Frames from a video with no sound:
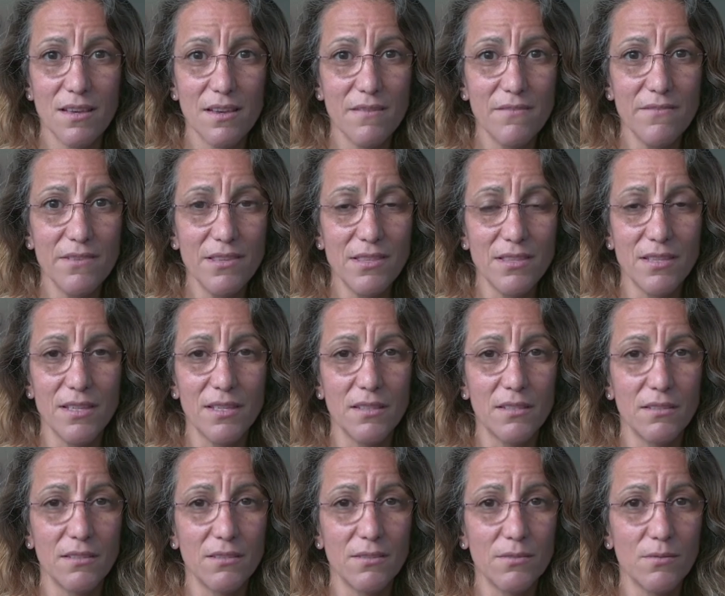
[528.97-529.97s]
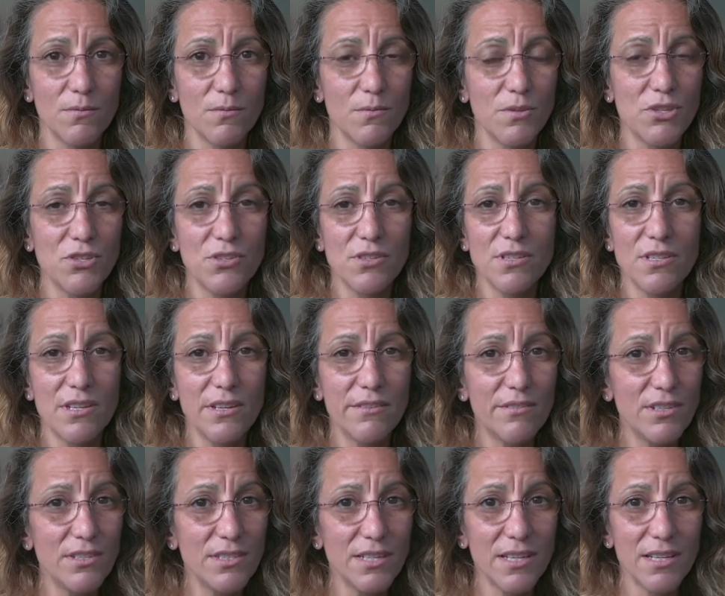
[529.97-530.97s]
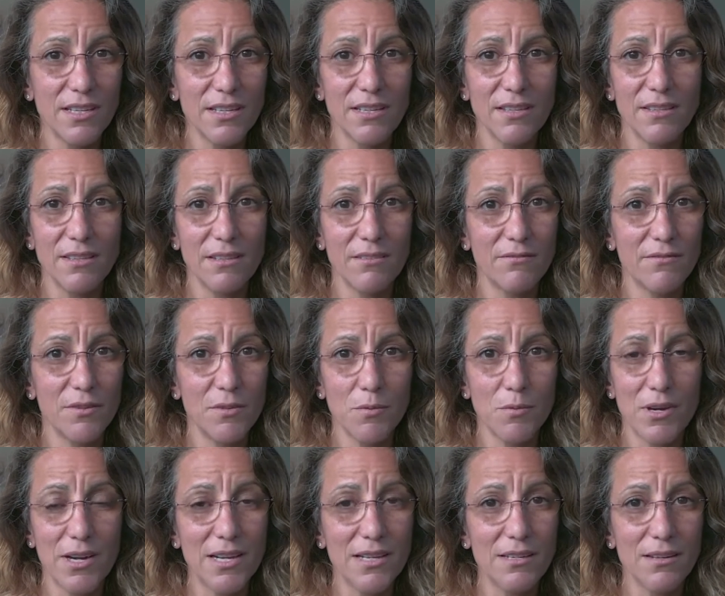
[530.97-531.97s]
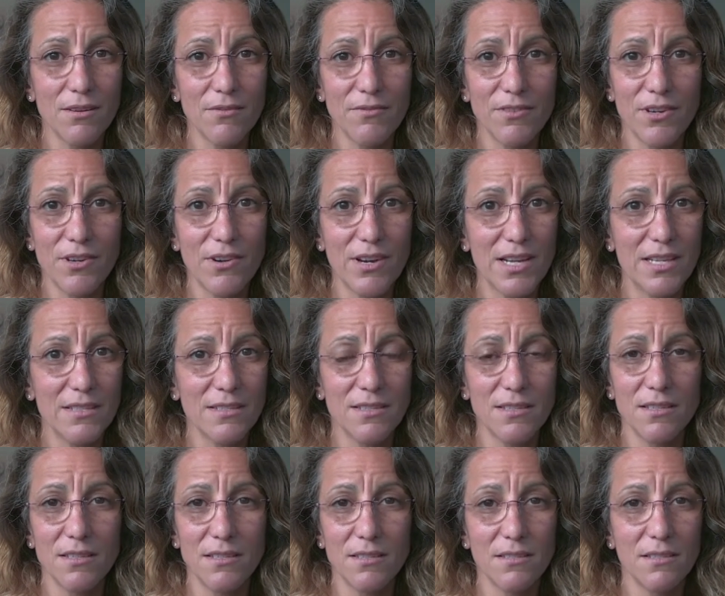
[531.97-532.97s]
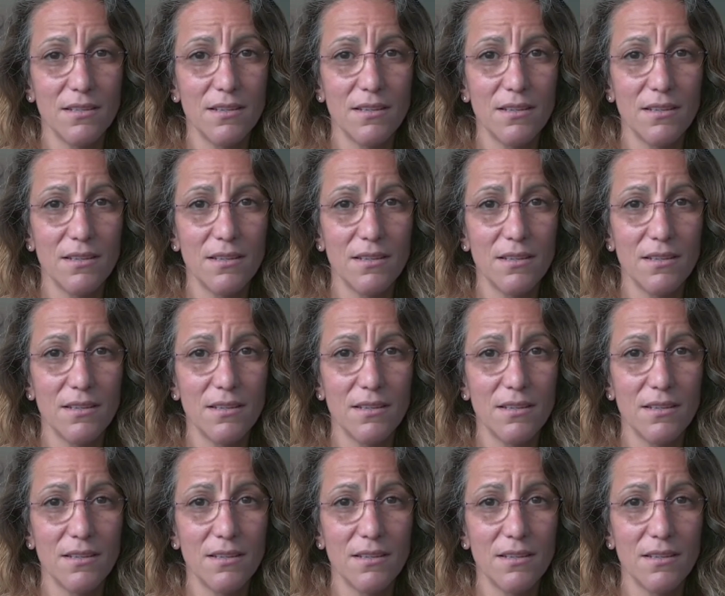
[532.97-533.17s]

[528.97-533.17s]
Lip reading: Everything. We should never take anything for granted.